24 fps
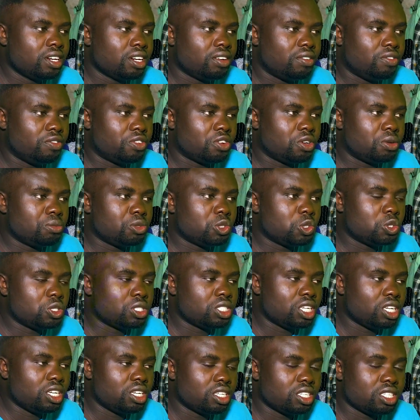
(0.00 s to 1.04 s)
from
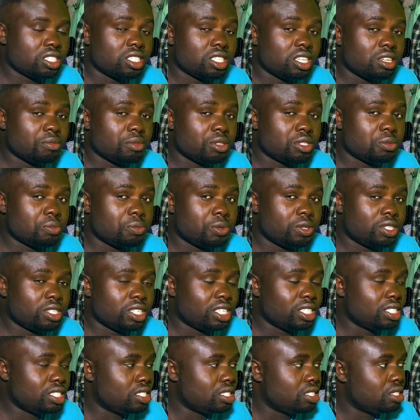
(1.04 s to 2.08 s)
Tunza. His name is
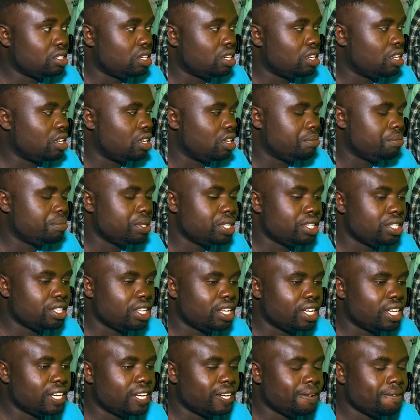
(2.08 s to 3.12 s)
Protas. Been
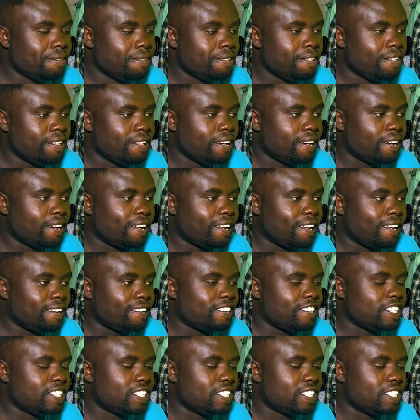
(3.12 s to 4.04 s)
there, I